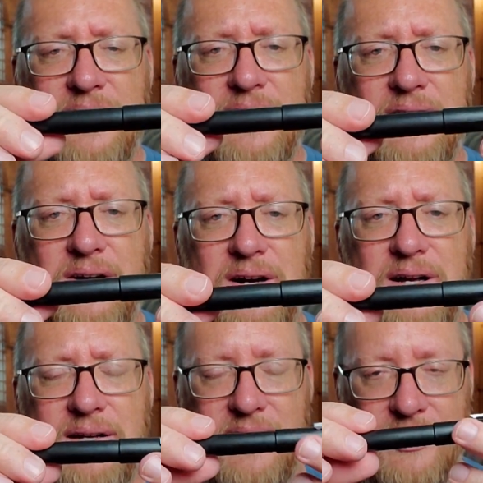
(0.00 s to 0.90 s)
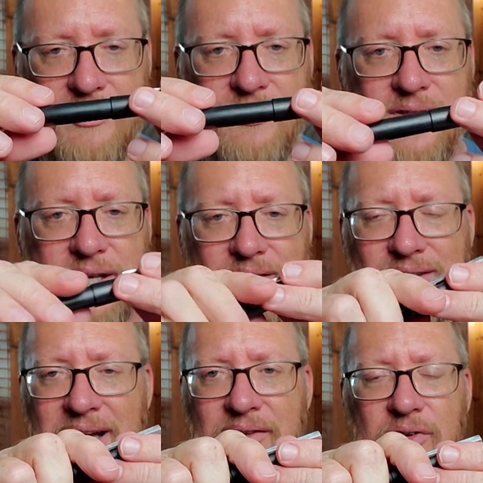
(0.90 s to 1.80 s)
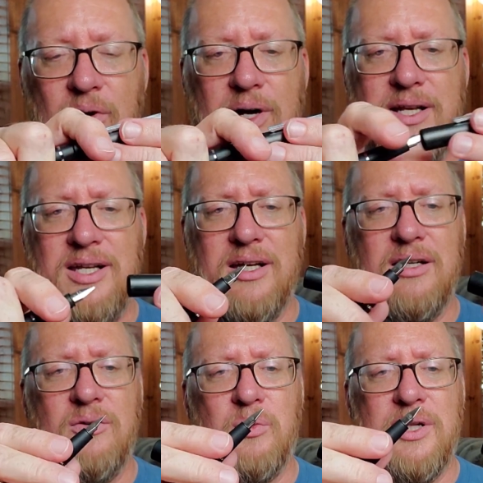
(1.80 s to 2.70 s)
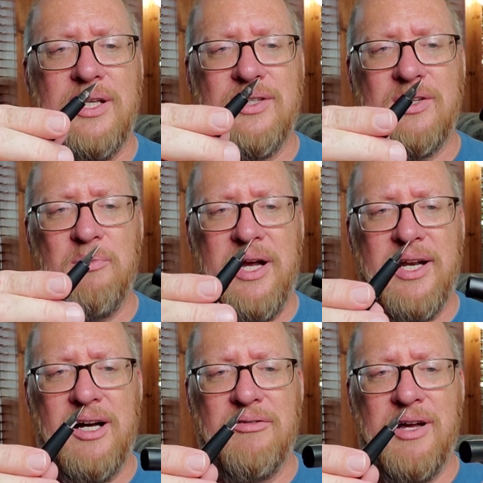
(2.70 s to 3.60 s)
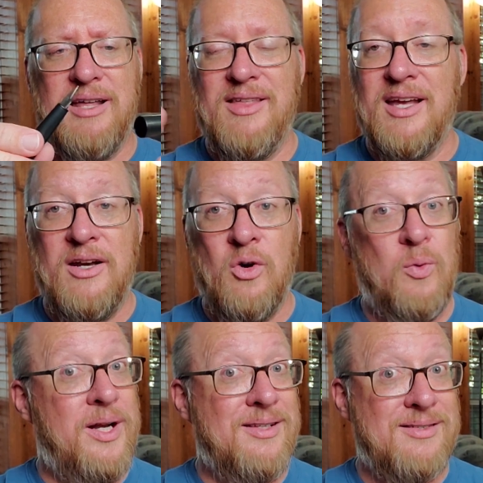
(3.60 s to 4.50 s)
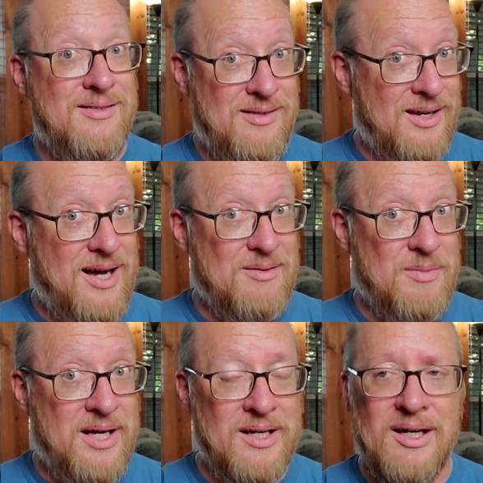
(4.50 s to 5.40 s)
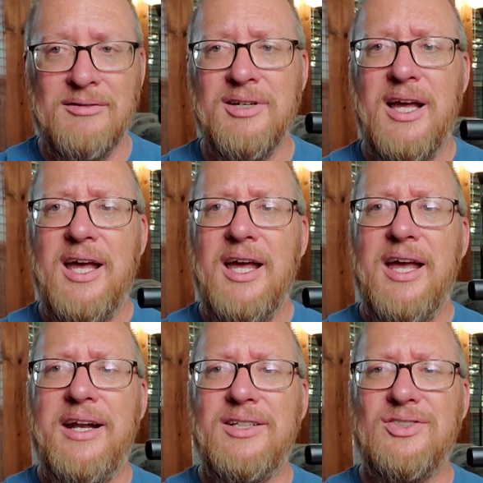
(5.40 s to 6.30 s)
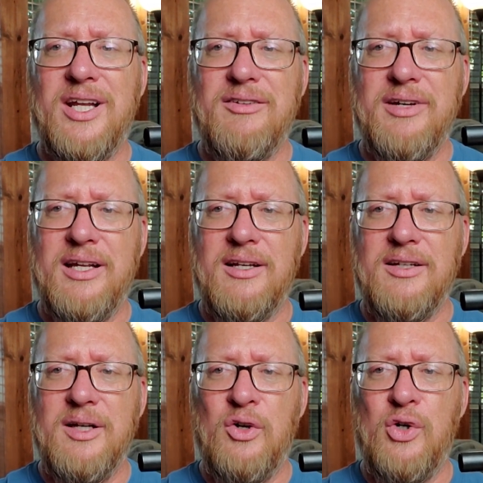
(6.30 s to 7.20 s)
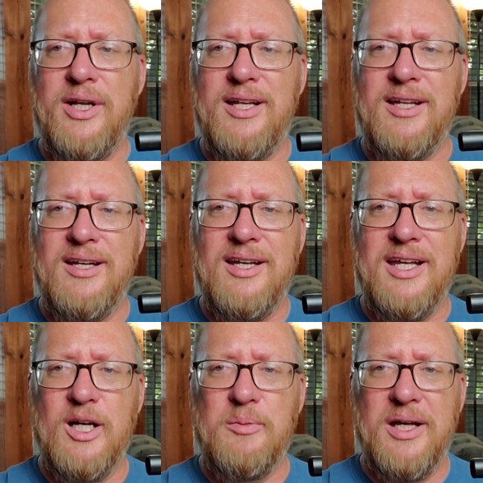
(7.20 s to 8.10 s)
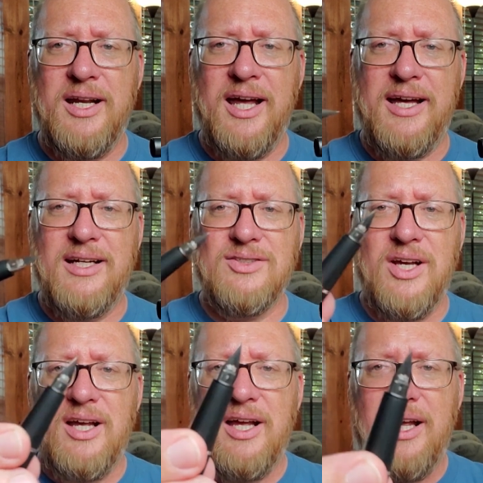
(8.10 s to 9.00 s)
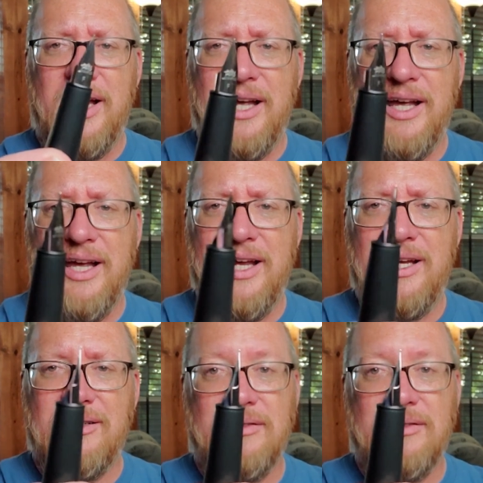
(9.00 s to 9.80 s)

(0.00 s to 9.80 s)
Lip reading: on this. I have no idea what this is made of. I think I know what it's not made of. And instead of a hooded nib, it has another